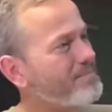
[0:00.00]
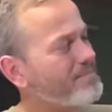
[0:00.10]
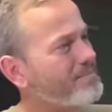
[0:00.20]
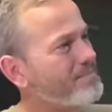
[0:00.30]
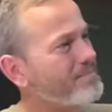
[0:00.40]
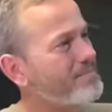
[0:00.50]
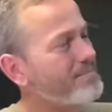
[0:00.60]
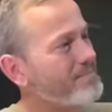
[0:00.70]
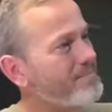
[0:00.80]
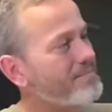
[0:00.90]

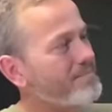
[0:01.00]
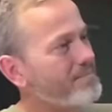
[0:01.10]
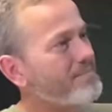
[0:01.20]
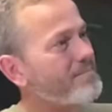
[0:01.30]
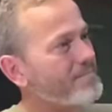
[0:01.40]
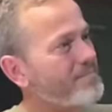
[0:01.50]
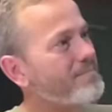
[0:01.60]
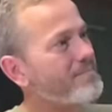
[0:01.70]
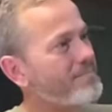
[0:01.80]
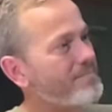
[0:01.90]

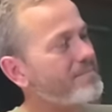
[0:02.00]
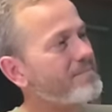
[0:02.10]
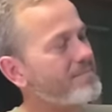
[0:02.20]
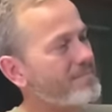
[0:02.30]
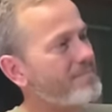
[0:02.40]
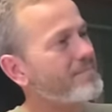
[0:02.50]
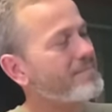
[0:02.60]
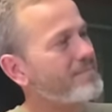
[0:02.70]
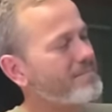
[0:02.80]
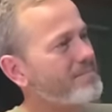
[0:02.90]

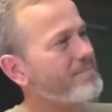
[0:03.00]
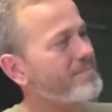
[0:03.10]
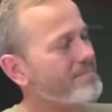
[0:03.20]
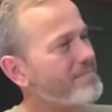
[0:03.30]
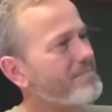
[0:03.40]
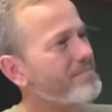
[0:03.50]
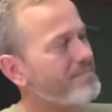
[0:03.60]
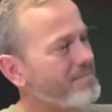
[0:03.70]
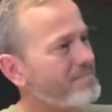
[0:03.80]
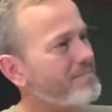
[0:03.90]

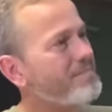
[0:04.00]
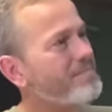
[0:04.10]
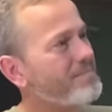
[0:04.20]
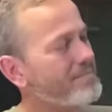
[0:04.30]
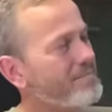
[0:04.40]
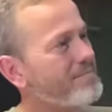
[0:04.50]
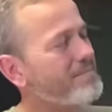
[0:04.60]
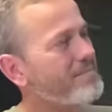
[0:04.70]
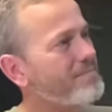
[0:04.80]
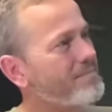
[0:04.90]

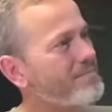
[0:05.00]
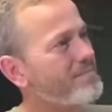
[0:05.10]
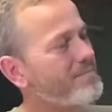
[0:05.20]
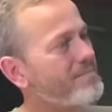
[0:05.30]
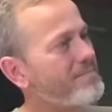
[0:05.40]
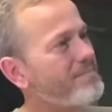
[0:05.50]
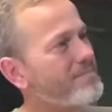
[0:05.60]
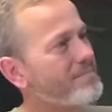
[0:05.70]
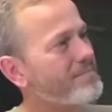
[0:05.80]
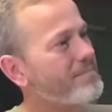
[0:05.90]

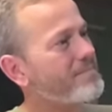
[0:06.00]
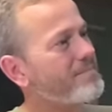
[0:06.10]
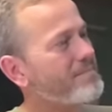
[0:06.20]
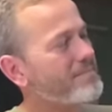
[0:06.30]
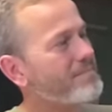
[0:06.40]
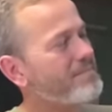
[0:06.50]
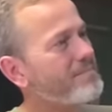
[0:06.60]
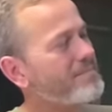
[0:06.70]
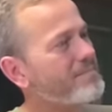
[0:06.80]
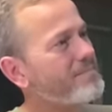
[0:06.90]

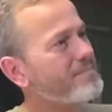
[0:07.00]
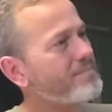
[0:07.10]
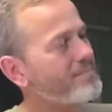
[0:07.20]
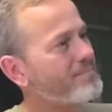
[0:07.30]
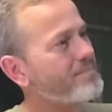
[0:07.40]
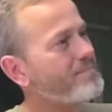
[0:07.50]
(not speaking)